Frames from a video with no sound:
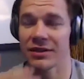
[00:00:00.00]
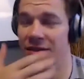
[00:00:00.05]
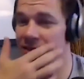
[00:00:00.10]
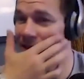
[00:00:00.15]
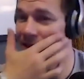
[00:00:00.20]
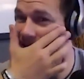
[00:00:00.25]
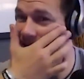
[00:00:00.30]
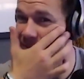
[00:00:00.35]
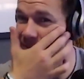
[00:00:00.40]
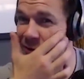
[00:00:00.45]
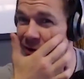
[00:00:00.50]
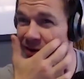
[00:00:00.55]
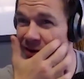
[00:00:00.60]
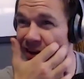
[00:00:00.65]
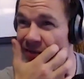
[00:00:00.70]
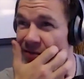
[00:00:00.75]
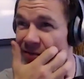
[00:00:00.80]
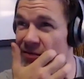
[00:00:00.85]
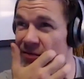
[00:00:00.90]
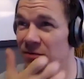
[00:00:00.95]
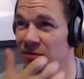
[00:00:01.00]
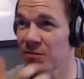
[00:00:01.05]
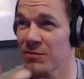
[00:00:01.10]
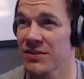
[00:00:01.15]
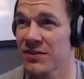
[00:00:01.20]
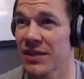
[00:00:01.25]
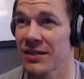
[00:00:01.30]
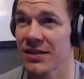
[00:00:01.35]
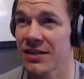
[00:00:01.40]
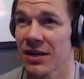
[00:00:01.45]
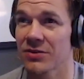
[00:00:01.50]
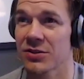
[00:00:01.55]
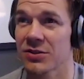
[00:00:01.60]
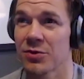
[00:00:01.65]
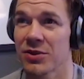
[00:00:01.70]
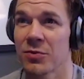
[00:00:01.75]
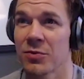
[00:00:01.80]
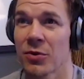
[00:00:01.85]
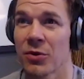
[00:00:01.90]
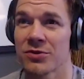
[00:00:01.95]
And what stands out to
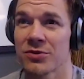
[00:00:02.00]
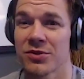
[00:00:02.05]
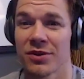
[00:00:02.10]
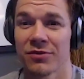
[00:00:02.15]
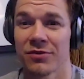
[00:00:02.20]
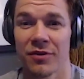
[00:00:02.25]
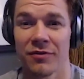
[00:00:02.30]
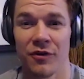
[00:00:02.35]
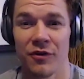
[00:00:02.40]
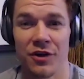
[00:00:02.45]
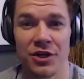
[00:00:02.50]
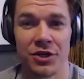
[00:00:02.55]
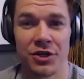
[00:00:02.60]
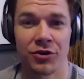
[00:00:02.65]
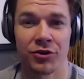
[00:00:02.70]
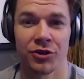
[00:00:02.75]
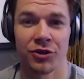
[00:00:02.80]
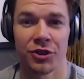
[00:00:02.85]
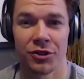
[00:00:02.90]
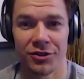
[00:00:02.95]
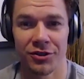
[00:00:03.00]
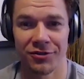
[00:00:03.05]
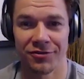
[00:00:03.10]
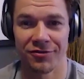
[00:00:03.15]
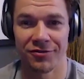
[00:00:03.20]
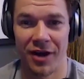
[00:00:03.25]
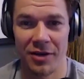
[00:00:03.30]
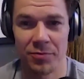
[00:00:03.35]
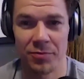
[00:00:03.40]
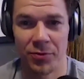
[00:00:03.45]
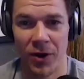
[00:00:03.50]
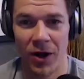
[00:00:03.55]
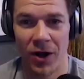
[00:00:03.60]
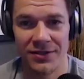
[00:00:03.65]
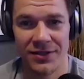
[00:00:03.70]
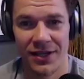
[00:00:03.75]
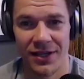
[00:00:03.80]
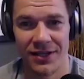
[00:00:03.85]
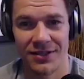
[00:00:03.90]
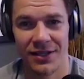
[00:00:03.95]
me the most, you have a very clear, defined
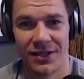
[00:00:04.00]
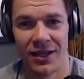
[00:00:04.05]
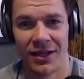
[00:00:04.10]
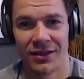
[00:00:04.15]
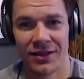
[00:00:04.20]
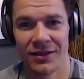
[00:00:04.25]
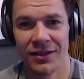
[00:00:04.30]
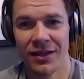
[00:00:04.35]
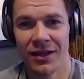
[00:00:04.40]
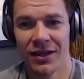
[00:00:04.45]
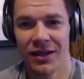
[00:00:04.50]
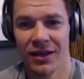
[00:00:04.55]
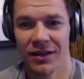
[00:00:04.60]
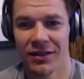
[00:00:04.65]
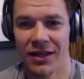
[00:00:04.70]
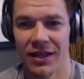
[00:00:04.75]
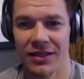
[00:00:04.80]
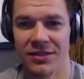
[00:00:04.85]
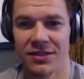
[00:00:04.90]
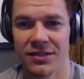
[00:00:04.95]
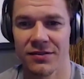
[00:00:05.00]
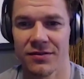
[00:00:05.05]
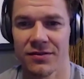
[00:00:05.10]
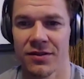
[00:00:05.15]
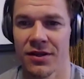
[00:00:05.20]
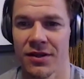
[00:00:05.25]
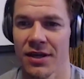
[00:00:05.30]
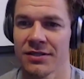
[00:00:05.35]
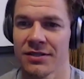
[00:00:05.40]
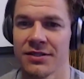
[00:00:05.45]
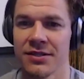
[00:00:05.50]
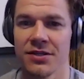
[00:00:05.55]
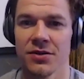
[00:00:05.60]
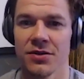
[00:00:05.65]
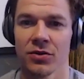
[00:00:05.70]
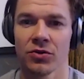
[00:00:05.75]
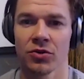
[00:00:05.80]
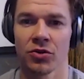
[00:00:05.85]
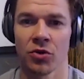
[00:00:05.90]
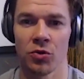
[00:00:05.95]
process. And that's the
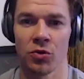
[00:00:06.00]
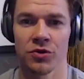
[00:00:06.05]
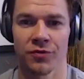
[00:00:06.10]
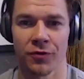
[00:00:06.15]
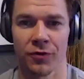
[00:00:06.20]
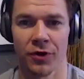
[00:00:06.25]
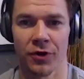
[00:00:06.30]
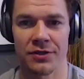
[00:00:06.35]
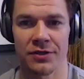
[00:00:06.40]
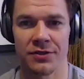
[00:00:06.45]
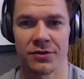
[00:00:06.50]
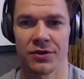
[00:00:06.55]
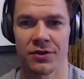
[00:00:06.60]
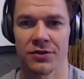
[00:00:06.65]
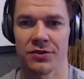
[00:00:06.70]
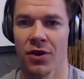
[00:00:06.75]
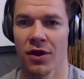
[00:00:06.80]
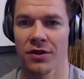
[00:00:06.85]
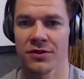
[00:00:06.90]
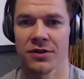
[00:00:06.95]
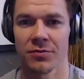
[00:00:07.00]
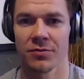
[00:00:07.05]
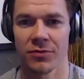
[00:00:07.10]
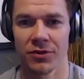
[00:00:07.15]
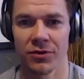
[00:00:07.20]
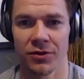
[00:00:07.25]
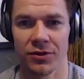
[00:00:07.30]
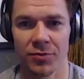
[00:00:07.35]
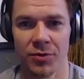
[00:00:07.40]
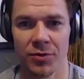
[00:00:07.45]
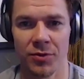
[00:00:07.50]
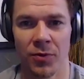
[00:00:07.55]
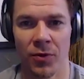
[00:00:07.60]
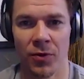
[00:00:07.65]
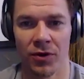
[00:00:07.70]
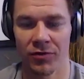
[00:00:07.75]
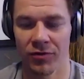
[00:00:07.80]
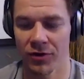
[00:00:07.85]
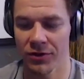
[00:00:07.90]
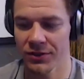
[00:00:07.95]
ideal coach for us. So it's awesome that you're going to be
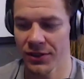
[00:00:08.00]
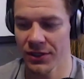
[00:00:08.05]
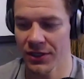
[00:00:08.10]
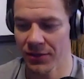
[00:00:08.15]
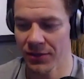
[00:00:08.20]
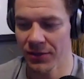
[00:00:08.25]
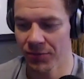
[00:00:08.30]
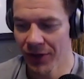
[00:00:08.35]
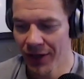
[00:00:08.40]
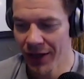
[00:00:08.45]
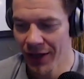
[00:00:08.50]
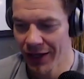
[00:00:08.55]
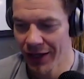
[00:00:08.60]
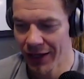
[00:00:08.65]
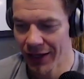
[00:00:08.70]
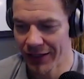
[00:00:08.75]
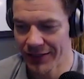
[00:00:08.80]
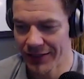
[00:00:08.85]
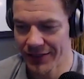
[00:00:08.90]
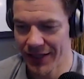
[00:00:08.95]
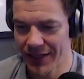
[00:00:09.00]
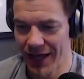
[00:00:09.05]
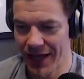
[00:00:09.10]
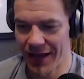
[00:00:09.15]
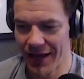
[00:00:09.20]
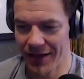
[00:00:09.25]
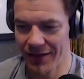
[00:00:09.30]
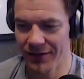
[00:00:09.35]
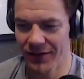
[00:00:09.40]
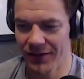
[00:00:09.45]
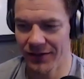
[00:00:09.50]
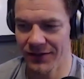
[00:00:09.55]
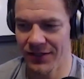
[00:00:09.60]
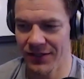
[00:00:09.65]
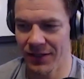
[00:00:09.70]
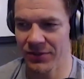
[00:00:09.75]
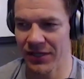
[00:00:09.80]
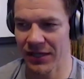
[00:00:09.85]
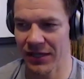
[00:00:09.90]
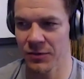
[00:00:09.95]
part of our team, is that
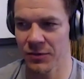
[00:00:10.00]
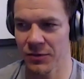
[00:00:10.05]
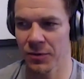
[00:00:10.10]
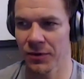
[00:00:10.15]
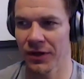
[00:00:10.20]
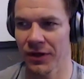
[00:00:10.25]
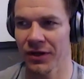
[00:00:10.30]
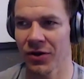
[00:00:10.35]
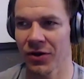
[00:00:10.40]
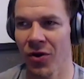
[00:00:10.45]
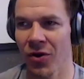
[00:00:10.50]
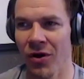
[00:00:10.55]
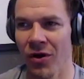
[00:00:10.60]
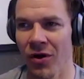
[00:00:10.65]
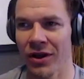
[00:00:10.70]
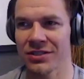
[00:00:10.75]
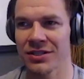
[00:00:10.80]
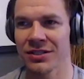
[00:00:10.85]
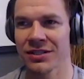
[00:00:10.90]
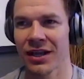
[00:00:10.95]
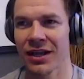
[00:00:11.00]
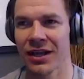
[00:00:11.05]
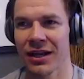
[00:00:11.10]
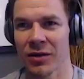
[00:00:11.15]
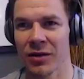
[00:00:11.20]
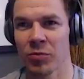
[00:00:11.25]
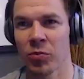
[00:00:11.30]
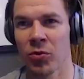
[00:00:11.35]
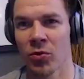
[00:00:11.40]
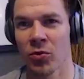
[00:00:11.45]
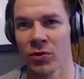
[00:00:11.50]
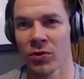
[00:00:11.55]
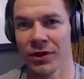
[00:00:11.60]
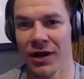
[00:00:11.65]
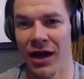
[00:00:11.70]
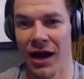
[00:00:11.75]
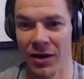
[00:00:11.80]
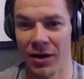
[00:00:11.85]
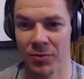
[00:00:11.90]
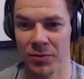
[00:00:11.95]
sometimes people are like, oh, I just kind of pull it
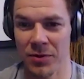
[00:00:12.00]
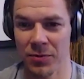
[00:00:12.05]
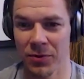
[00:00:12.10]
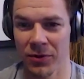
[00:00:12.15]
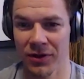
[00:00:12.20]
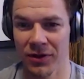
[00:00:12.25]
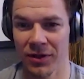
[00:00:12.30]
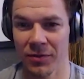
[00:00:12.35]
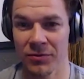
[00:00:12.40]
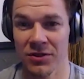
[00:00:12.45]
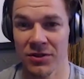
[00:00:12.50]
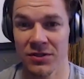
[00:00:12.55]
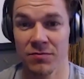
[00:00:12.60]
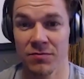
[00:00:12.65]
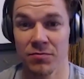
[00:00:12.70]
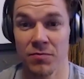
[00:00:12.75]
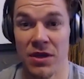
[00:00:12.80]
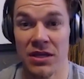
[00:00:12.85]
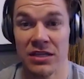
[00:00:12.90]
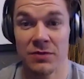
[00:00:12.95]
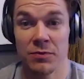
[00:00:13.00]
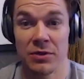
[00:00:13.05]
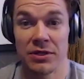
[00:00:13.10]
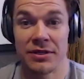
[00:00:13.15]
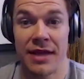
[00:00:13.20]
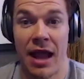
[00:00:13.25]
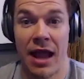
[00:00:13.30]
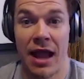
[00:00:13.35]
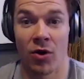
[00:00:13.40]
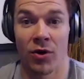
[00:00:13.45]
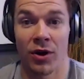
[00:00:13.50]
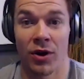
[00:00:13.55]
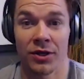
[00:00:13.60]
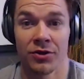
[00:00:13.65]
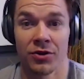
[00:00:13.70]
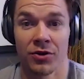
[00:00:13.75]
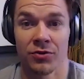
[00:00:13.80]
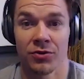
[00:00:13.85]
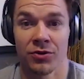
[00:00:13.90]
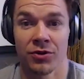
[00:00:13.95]
out of people. And it just makes me doubt. I
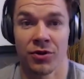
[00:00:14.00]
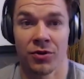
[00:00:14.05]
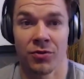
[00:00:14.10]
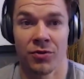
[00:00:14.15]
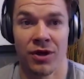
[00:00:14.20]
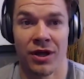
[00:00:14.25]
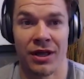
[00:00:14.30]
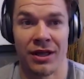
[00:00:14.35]
go, you know what?